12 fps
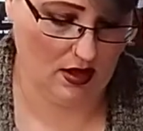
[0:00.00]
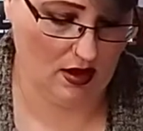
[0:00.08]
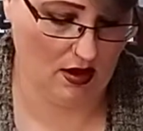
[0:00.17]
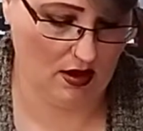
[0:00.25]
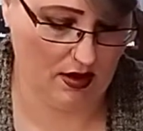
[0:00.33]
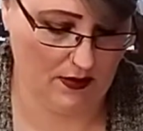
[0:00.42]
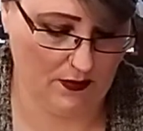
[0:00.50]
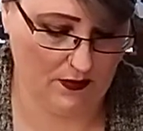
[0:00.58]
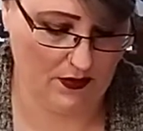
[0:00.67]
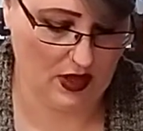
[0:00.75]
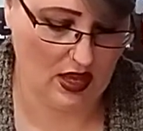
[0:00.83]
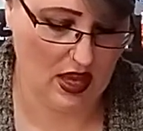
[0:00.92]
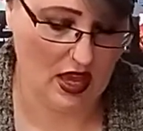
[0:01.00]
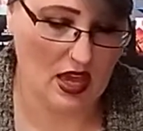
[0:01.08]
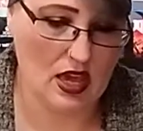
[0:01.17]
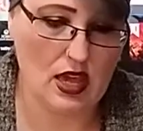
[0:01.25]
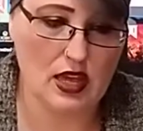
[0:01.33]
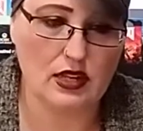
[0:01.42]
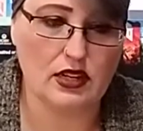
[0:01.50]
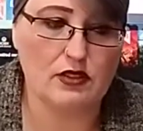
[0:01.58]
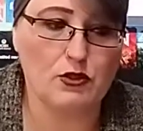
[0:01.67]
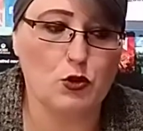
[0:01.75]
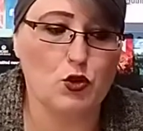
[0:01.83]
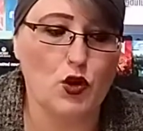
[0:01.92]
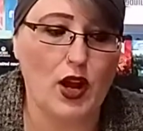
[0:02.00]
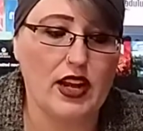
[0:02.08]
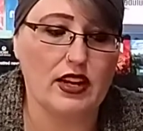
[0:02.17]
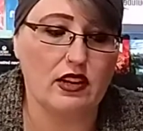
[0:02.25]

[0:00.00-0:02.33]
And if you try and